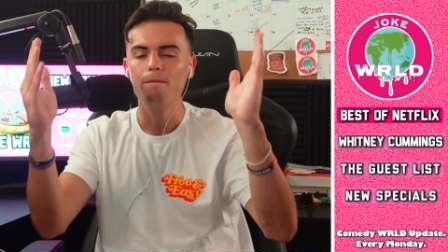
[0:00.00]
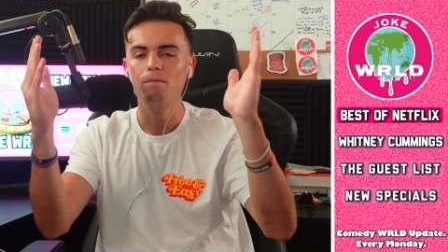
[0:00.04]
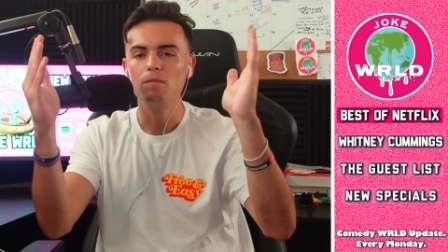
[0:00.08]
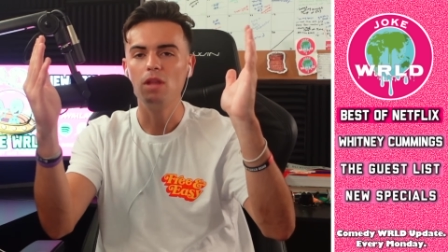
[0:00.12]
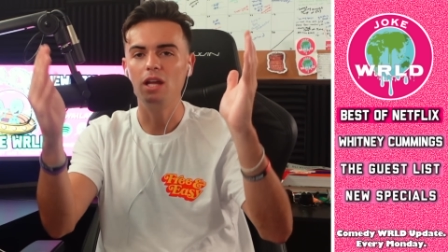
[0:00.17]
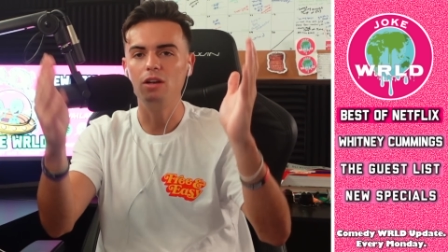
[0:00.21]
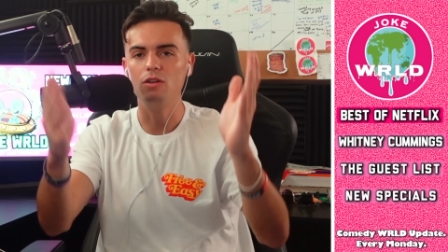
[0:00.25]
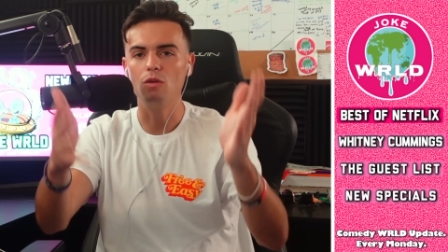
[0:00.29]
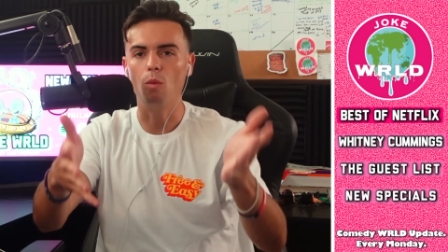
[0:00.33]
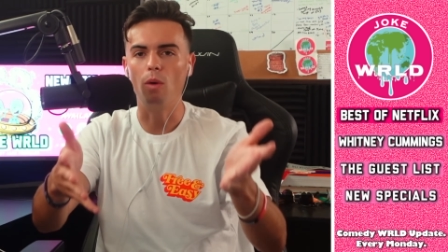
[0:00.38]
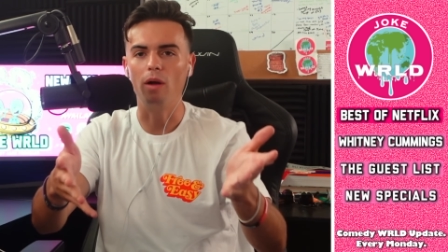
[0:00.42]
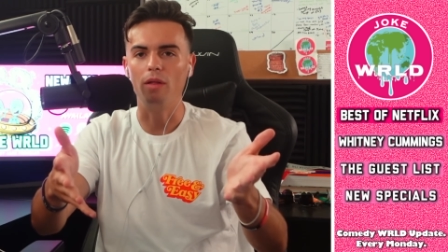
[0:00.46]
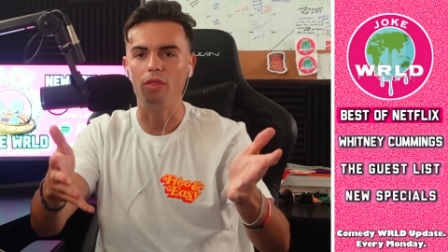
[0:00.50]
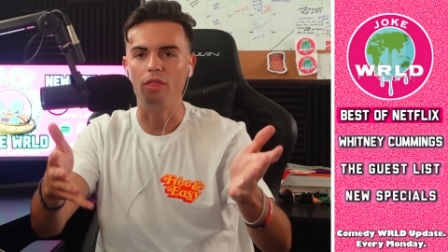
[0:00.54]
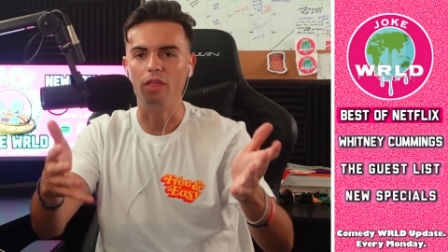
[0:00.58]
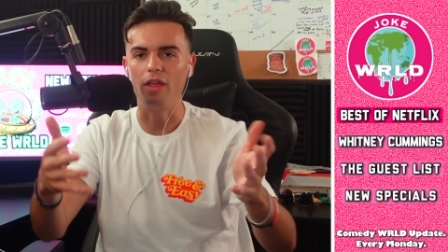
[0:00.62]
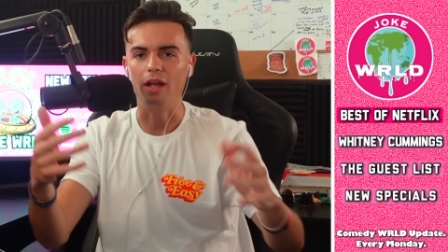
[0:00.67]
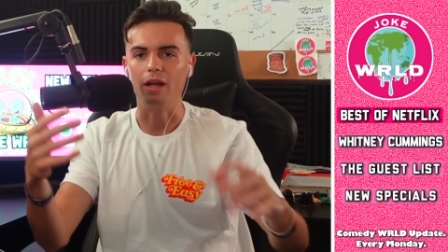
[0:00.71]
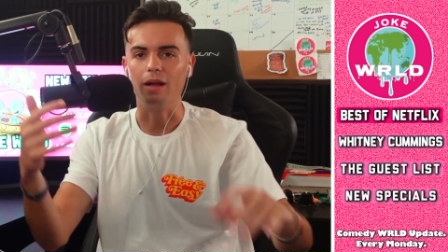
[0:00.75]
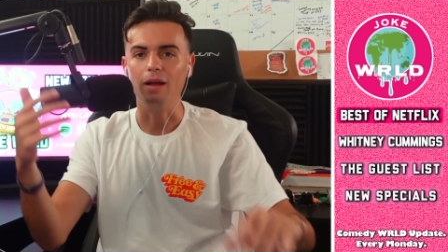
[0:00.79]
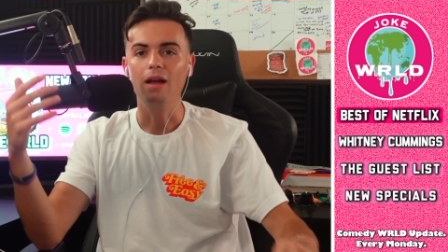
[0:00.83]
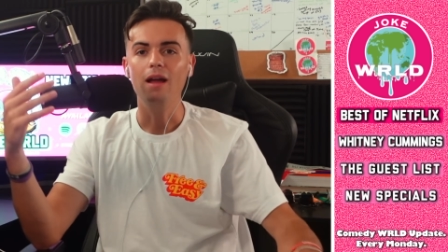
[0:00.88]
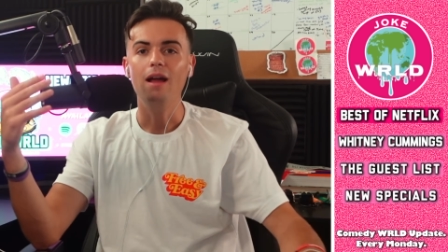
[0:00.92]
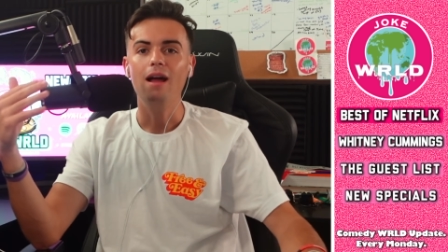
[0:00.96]
into one
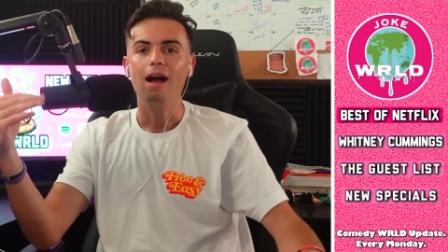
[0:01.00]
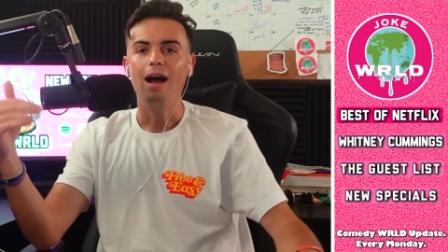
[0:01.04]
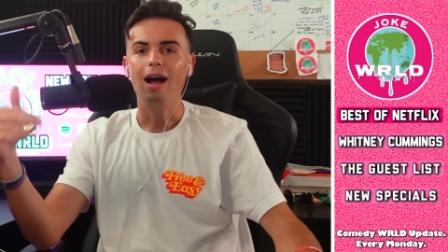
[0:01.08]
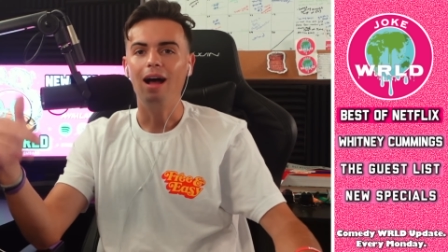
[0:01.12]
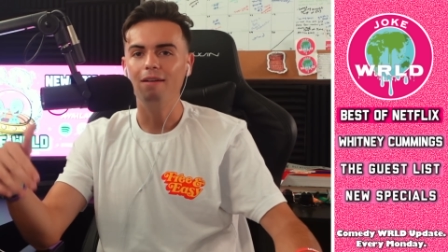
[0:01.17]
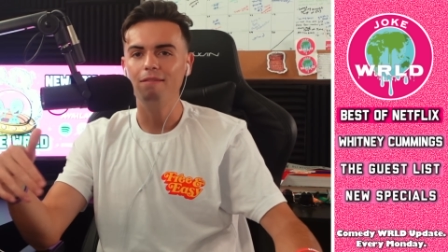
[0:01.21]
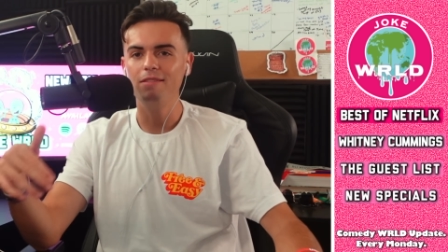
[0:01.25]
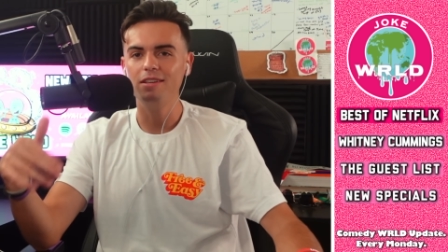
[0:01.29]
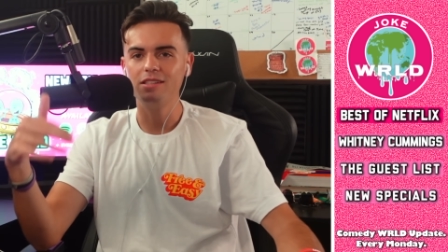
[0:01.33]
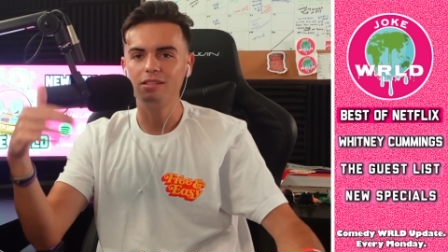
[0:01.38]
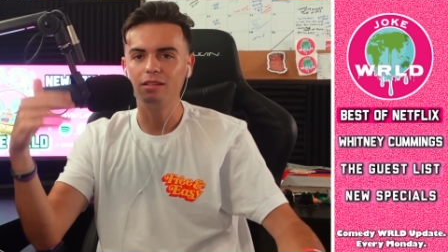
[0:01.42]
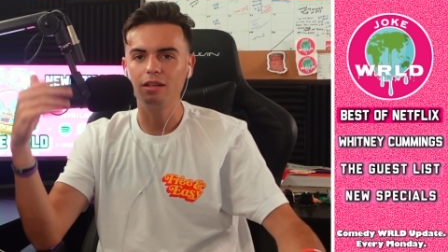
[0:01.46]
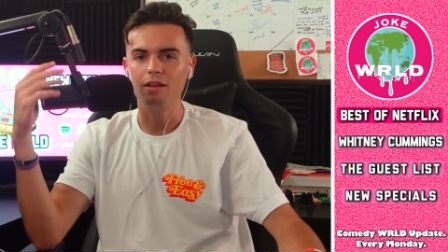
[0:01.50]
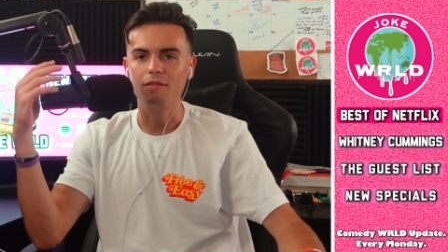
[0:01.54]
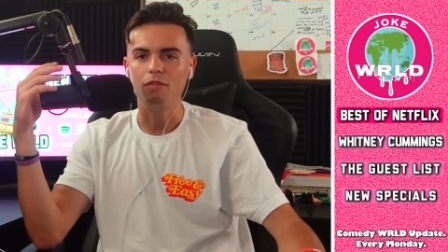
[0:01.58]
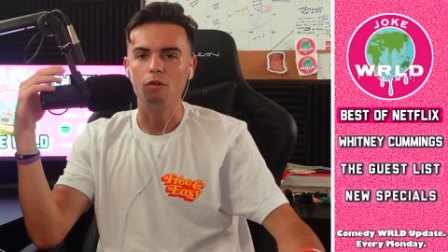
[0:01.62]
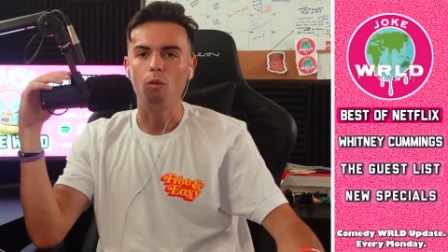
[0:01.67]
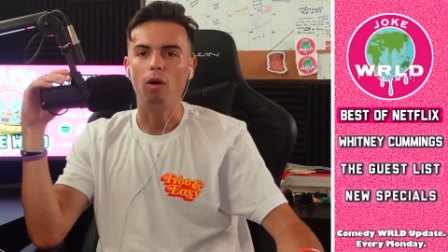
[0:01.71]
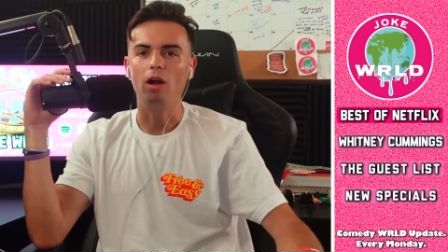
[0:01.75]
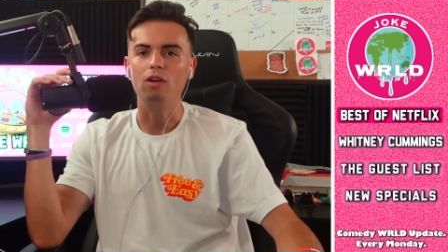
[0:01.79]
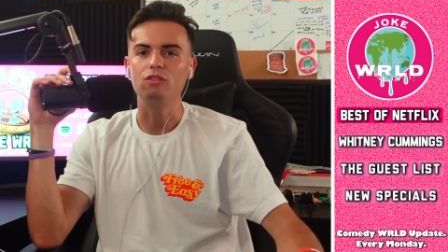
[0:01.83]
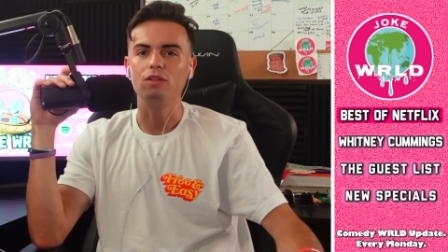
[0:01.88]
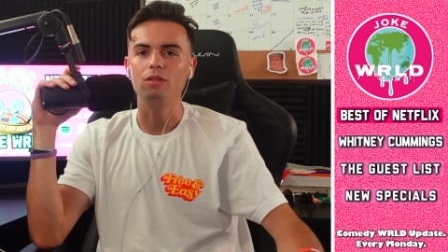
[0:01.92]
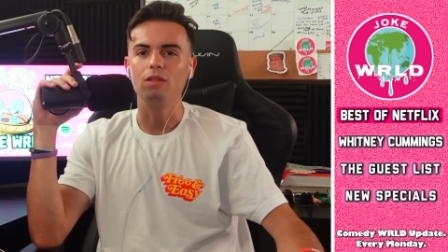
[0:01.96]
thing. Obviously, if
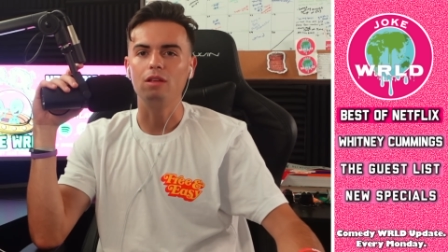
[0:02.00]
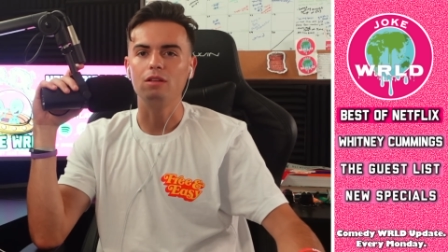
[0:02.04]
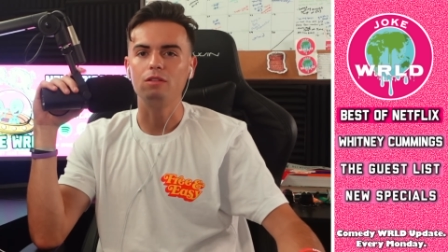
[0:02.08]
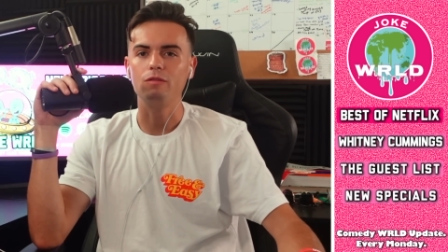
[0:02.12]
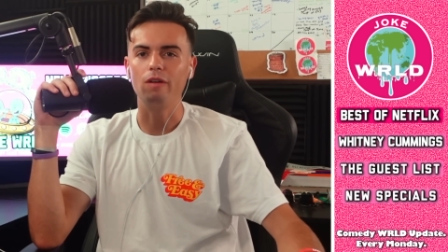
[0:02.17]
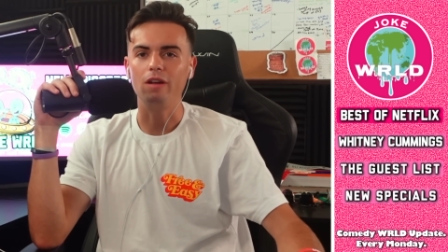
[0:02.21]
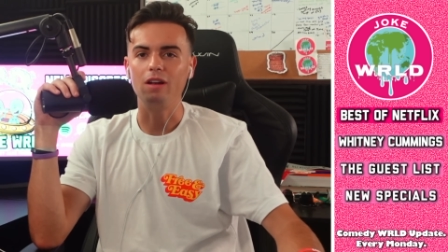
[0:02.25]
you're watching this